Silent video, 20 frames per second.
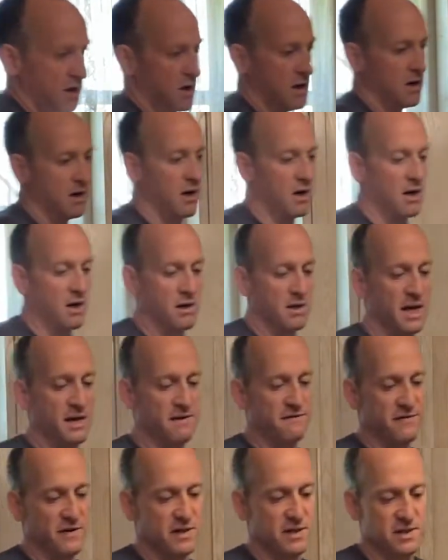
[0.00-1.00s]
all
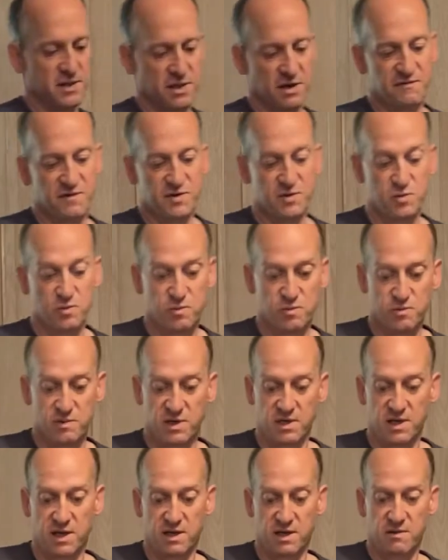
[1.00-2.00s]
that fun stuff. It's
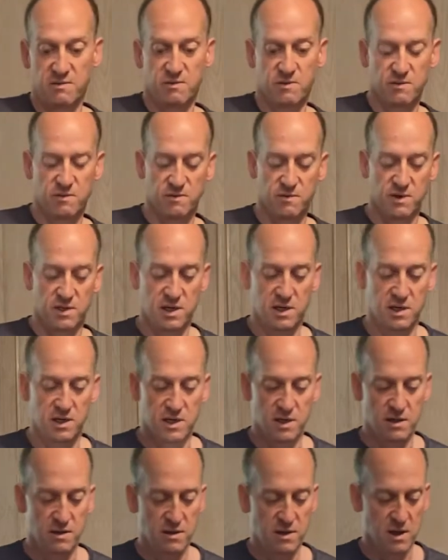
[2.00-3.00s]
really, really
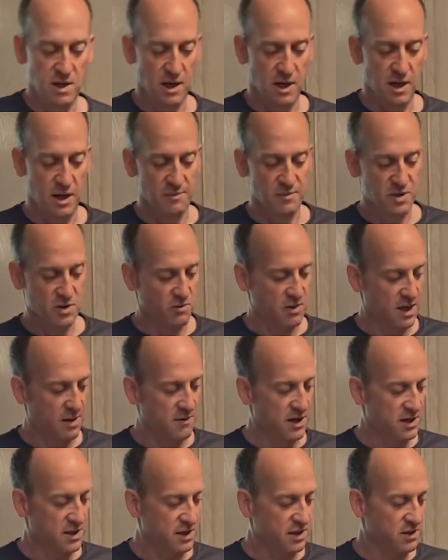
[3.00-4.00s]
good. So what I'm
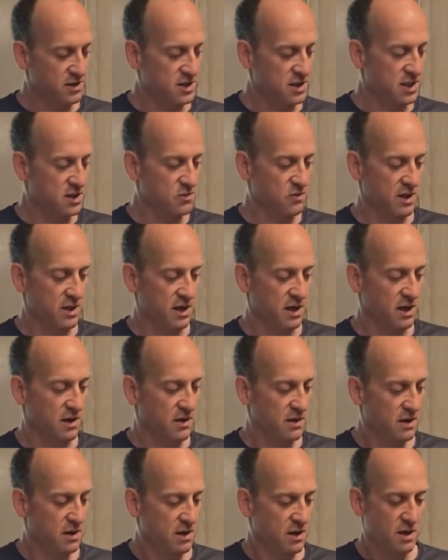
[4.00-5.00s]
gonna do, since we're gonna
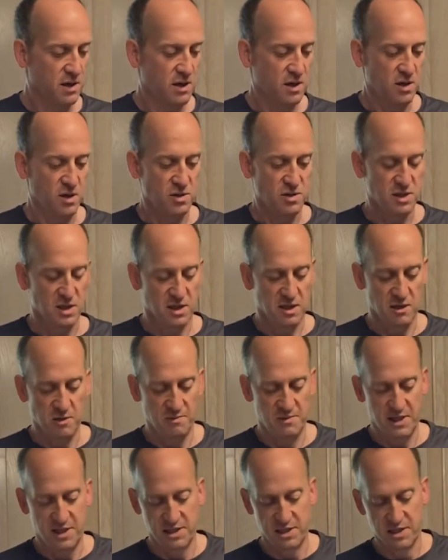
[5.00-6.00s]
use a little
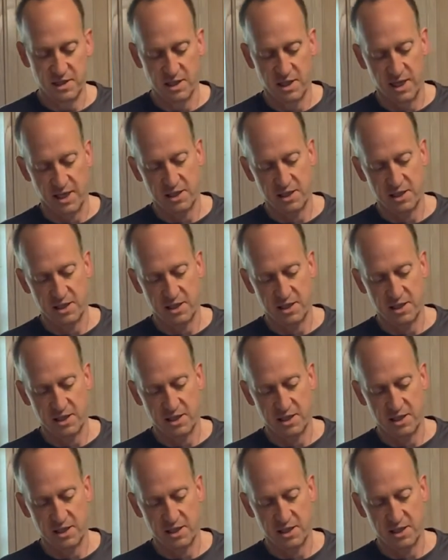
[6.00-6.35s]
bit of this in the next